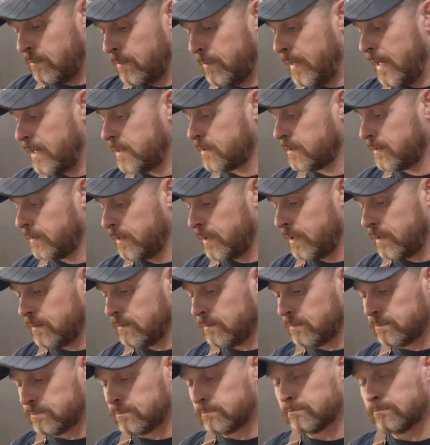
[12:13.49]
Basically,
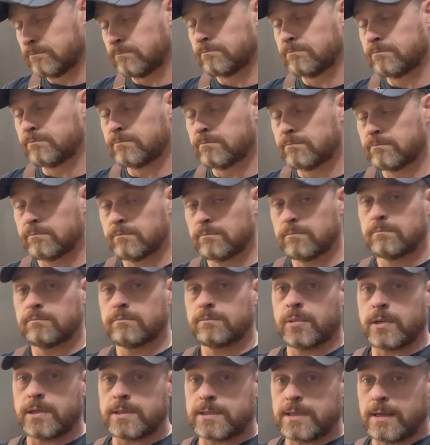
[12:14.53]

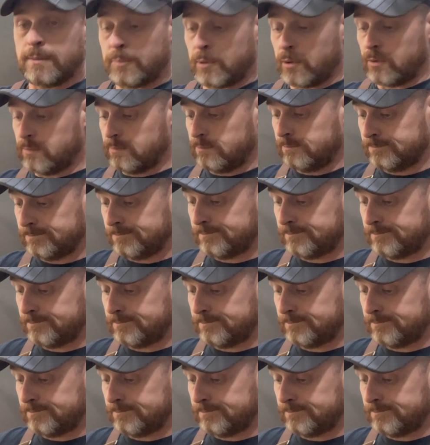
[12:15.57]
pretty simple.